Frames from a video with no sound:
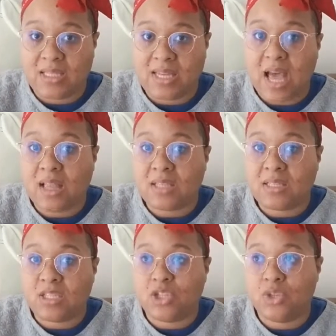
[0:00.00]
Dallas
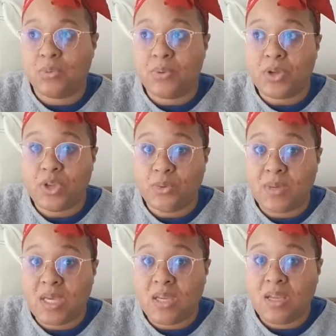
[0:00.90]
is super
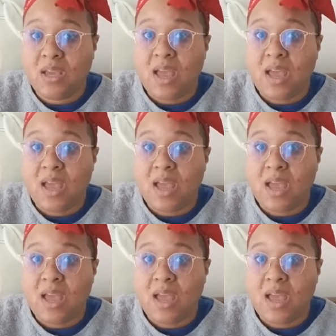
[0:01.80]
humid,